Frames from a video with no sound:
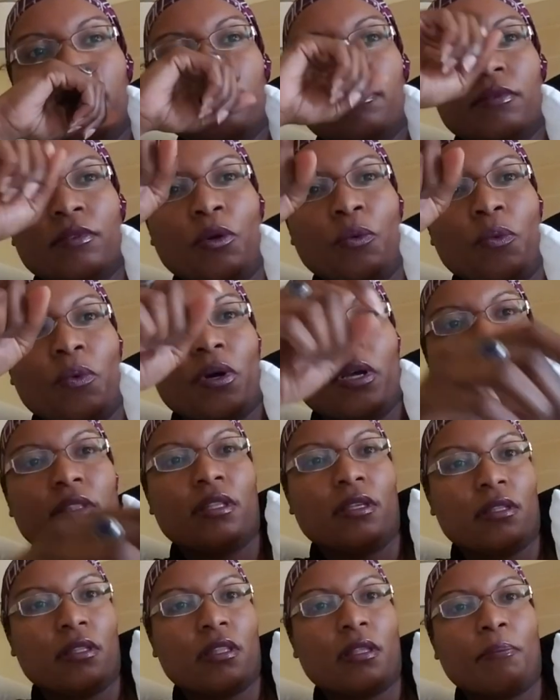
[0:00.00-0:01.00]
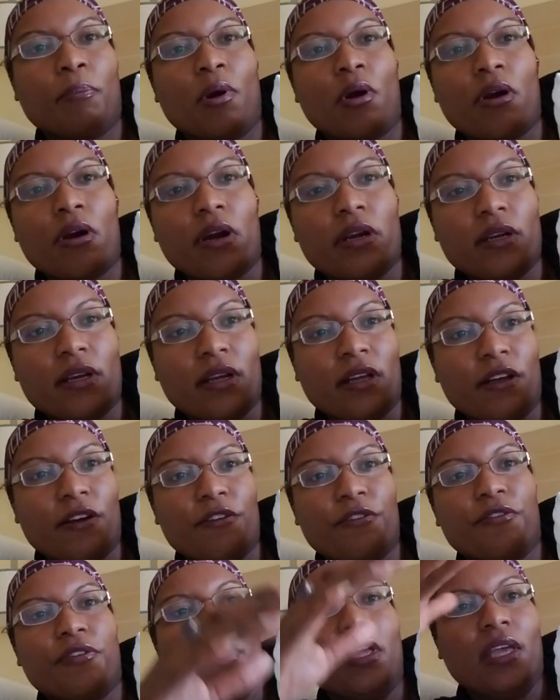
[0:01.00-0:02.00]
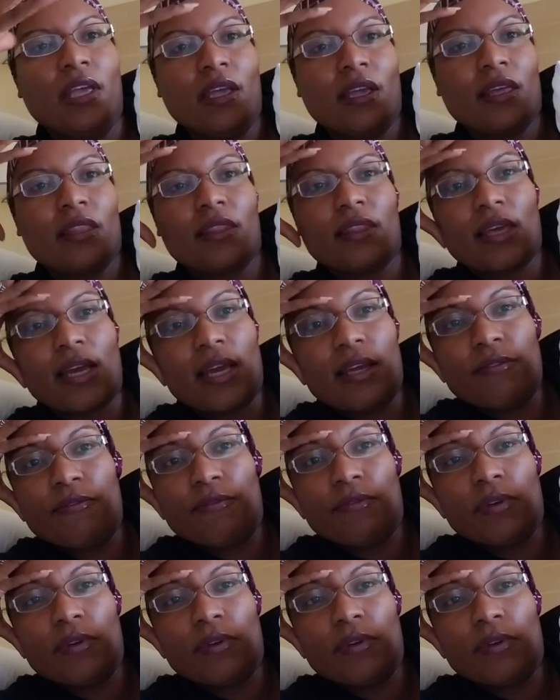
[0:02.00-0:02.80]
The part of that